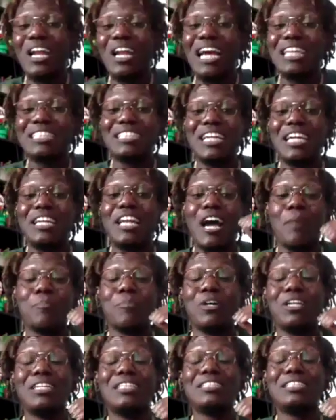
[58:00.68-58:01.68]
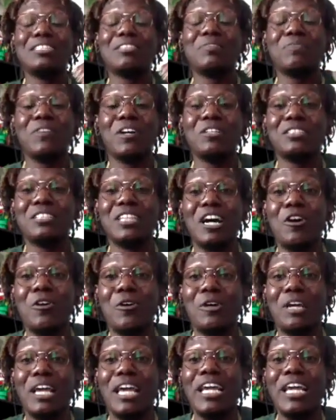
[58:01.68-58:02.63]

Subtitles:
I said, y'all, bro, this is the first song.